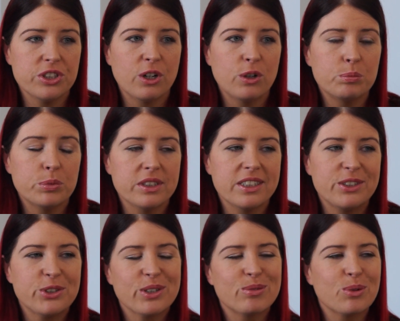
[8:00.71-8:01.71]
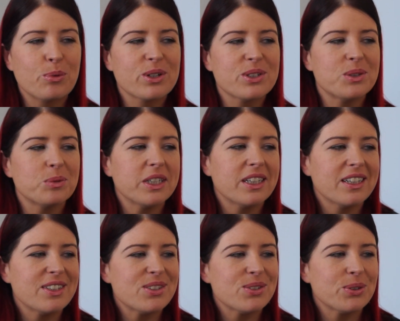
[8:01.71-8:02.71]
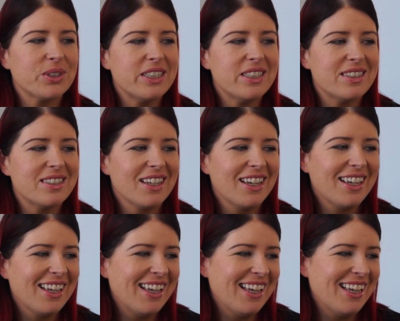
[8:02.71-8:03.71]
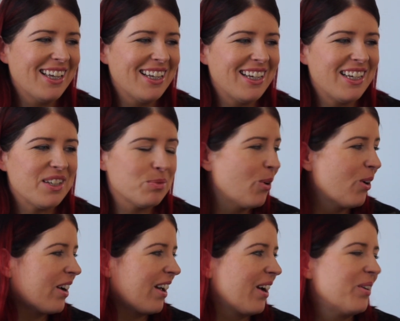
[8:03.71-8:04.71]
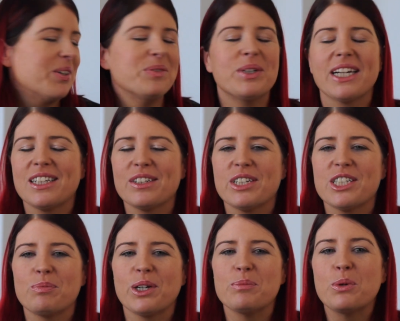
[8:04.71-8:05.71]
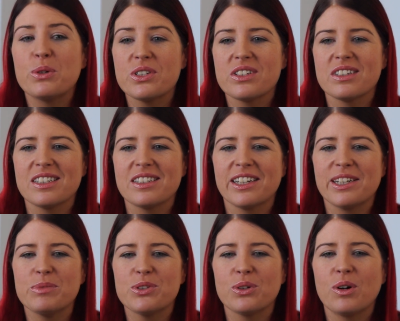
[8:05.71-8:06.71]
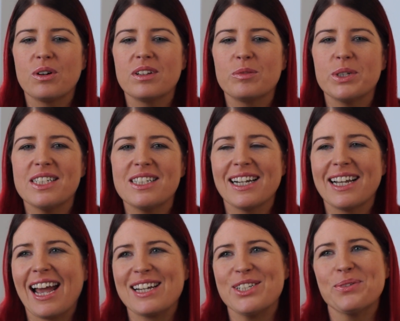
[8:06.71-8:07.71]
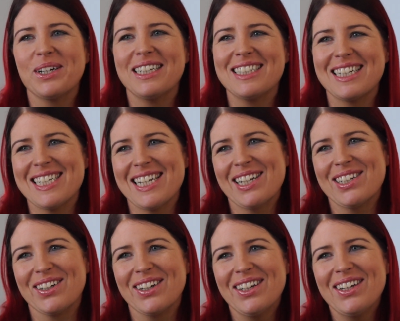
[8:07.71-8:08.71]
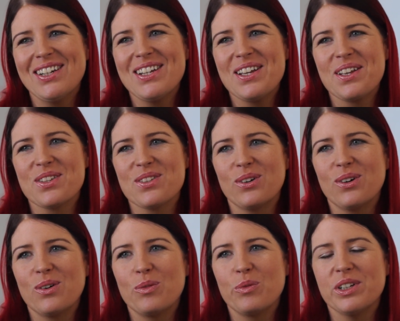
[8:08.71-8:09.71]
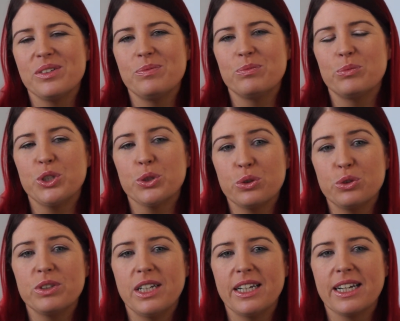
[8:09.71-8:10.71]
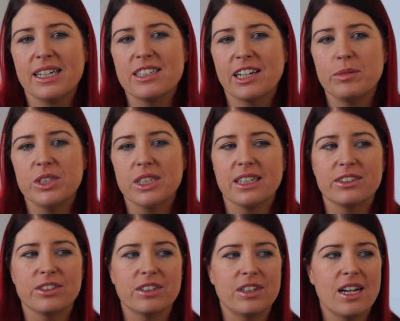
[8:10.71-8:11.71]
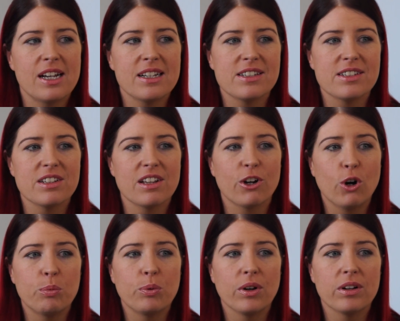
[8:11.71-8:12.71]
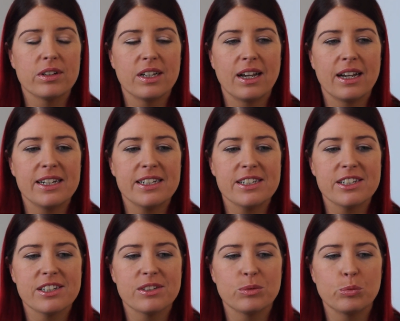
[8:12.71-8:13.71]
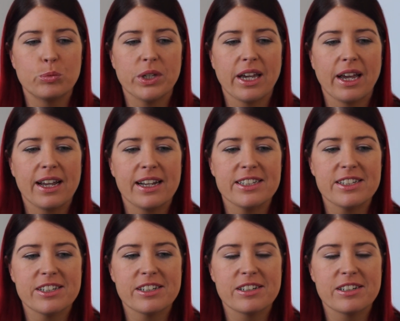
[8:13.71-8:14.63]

down. But then Trevor works the weekends, so he's working when we get the respite most of the time, so we still can't do anything together. So we don't really get time together as a couple, and we can't,